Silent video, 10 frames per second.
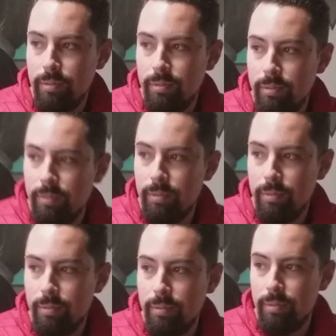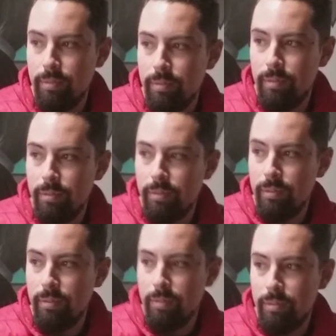Please subscribe to our channel. This is Philly
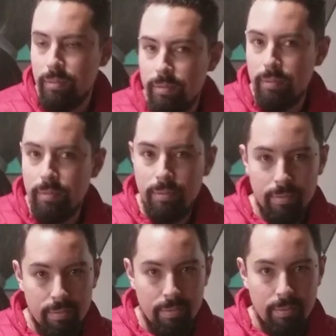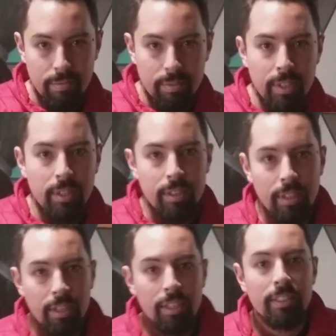Dom. I'm here with DM,
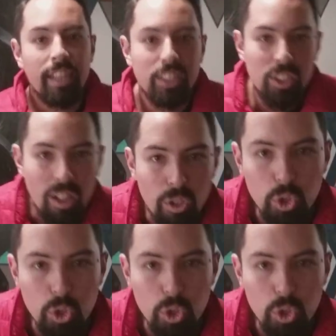aka I call That's you D.